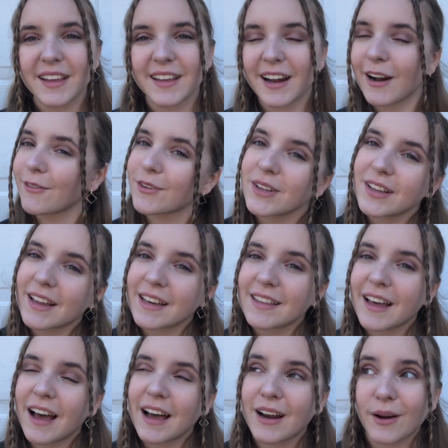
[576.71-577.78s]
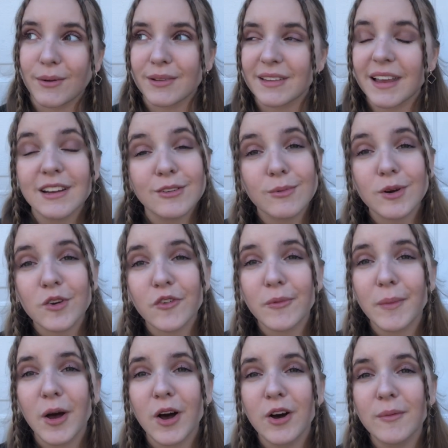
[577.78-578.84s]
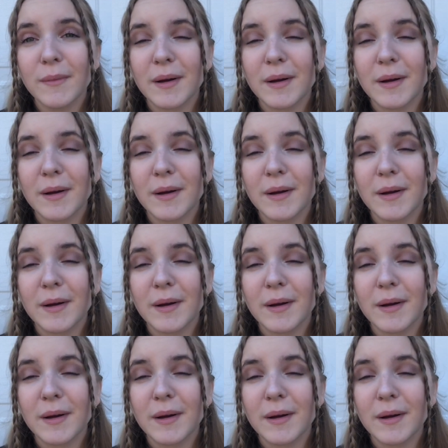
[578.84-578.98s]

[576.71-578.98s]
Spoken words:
and I really like that, and I would like to work from home.